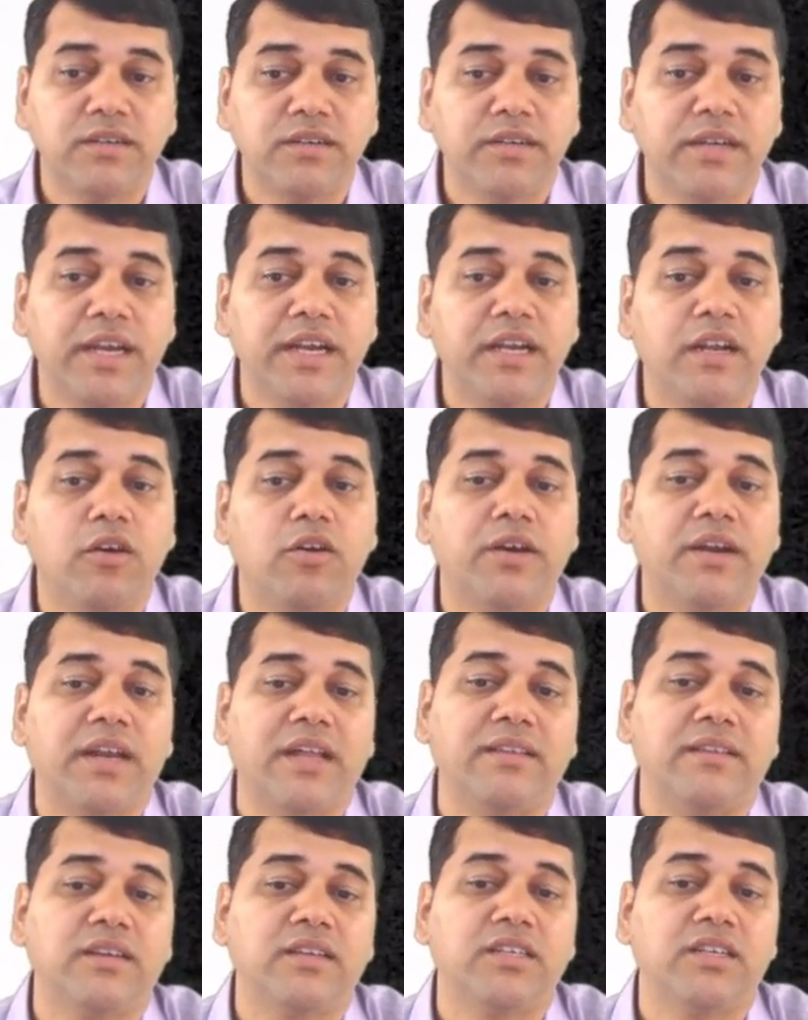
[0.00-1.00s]
data or
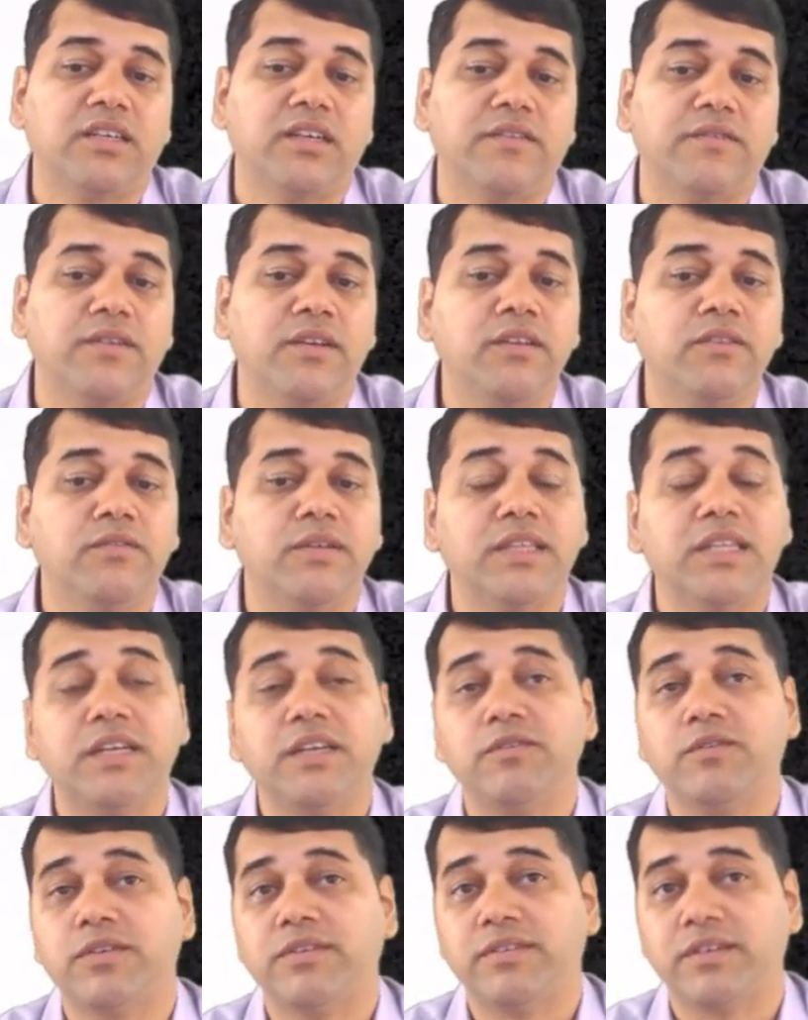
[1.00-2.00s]
transaction reference, whether
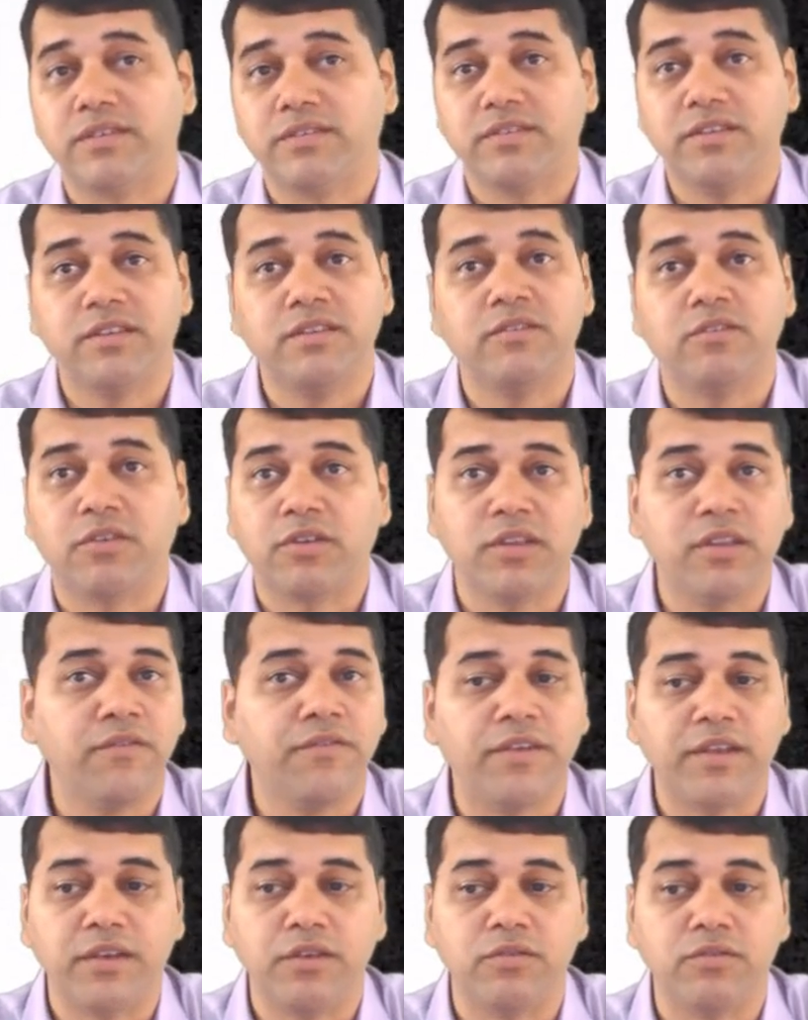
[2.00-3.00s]
it was success or the
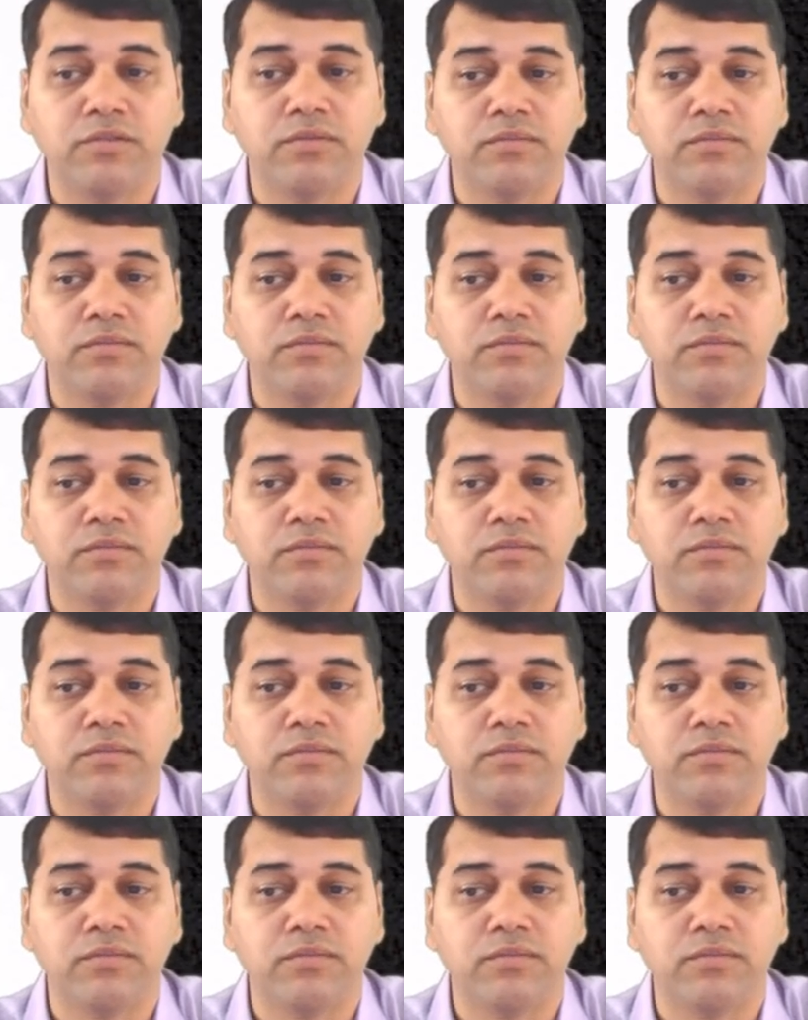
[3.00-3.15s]
failure.